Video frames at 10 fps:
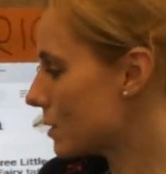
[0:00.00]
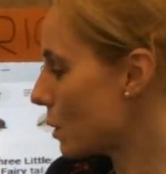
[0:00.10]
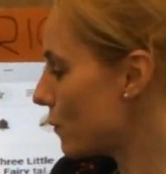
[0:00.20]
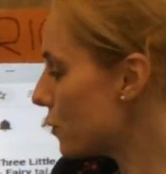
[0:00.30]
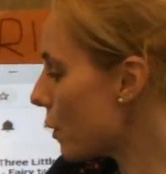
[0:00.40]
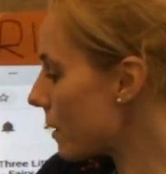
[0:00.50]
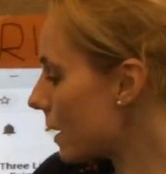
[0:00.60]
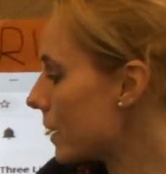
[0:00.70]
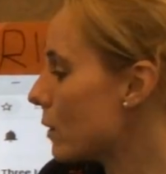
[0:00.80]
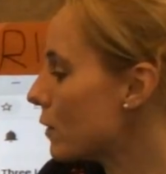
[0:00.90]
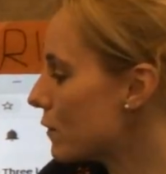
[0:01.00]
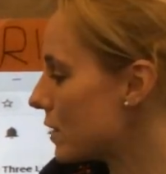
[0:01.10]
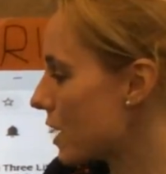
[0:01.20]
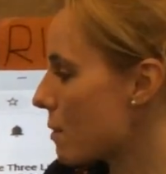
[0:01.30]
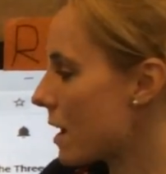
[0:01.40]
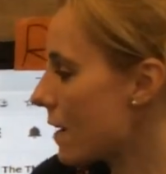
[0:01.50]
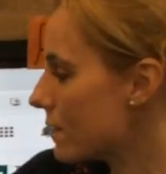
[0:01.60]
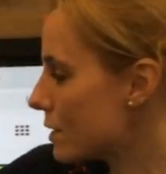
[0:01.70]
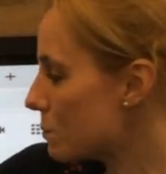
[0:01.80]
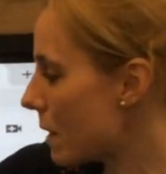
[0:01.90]
So if you go and click on the video and
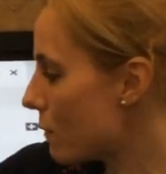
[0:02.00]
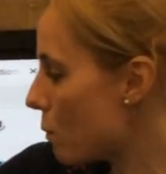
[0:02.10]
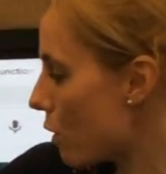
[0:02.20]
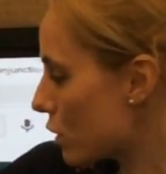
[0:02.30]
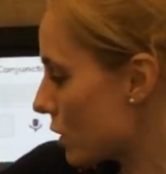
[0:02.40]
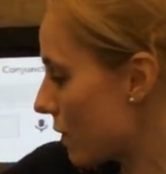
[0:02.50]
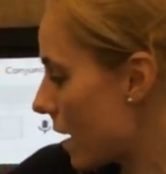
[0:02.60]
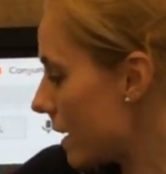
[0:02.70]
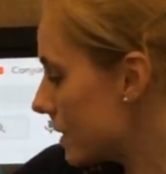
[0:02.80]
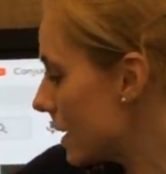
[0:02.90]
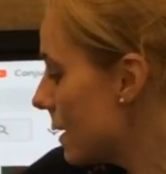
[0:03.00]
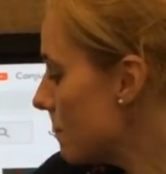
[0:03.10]
have a little bit of a watch of this,